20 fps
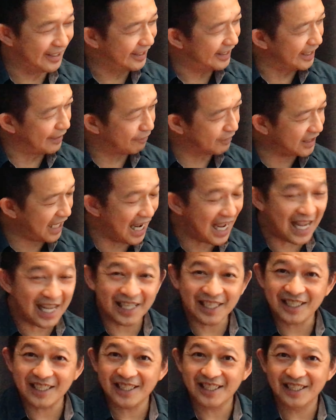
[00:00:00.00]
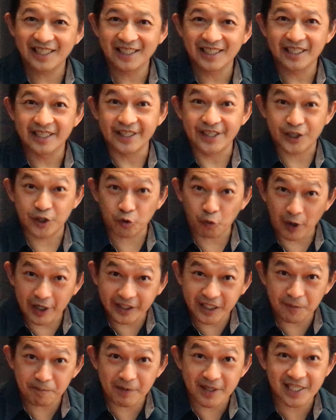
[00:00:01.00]
If 10 is
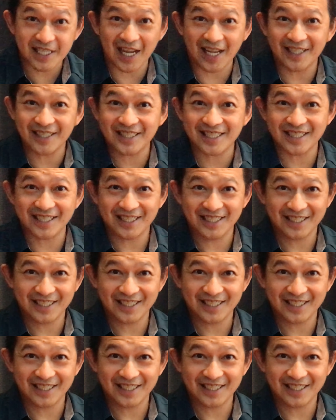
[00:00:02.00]
20%,